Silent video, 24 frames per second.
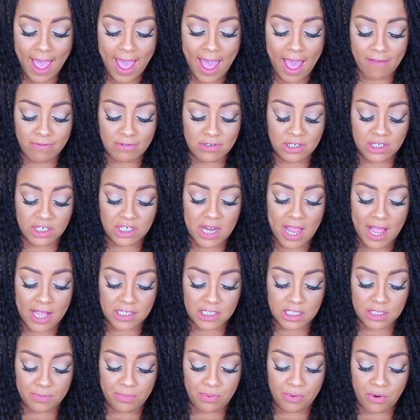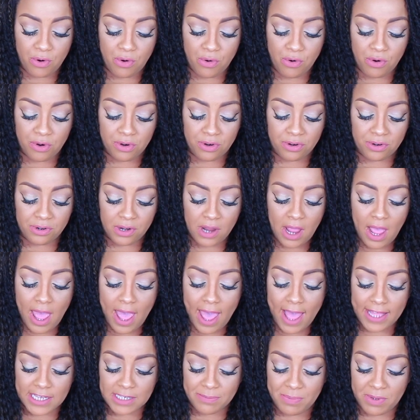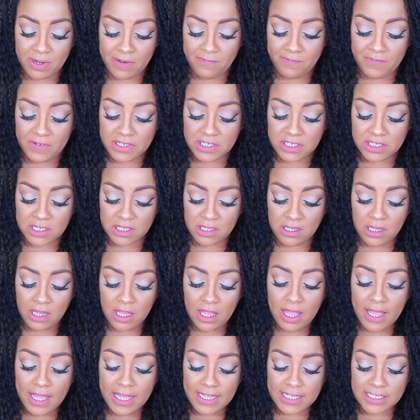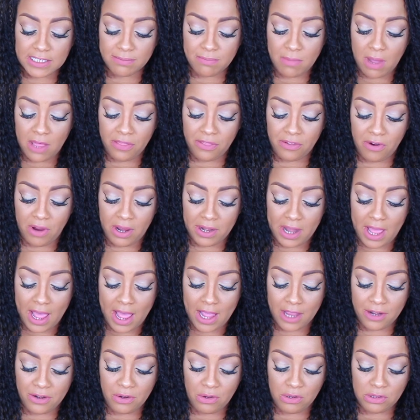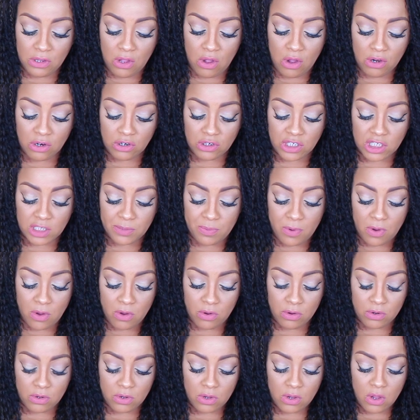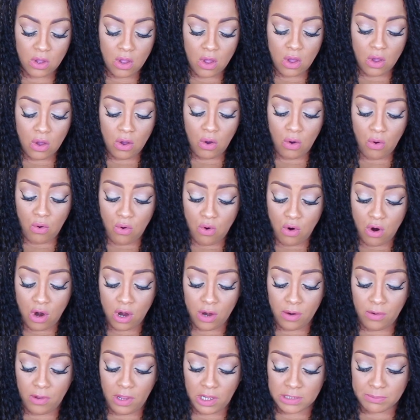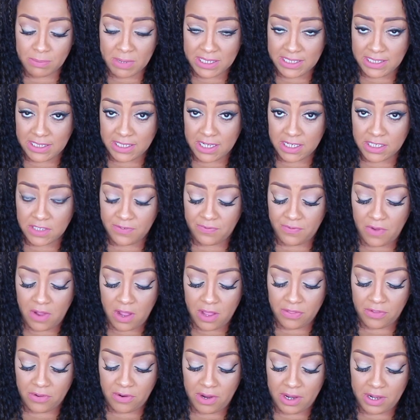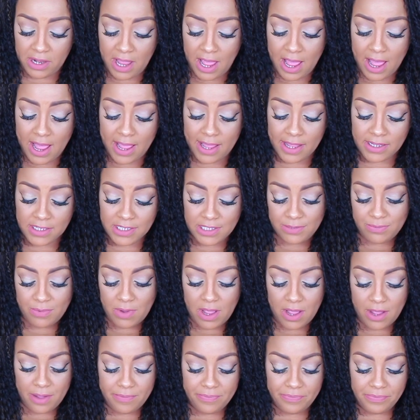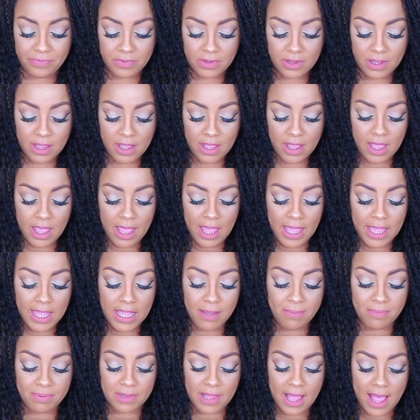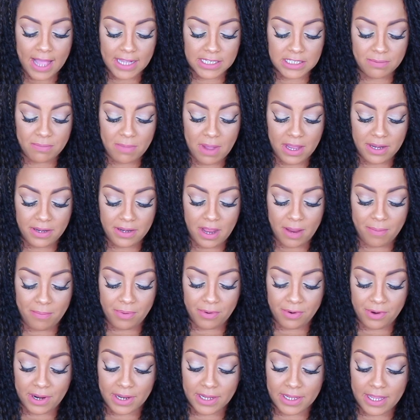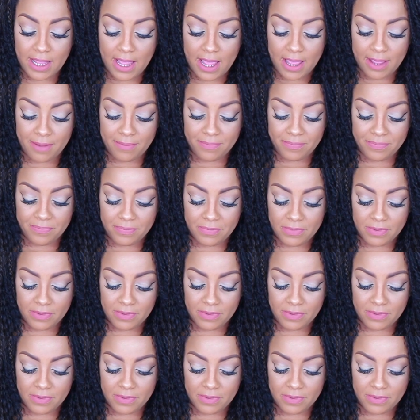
After child support order had been official, his mother and I no longer spoke, or my son's father and I as well. He blocked my number again,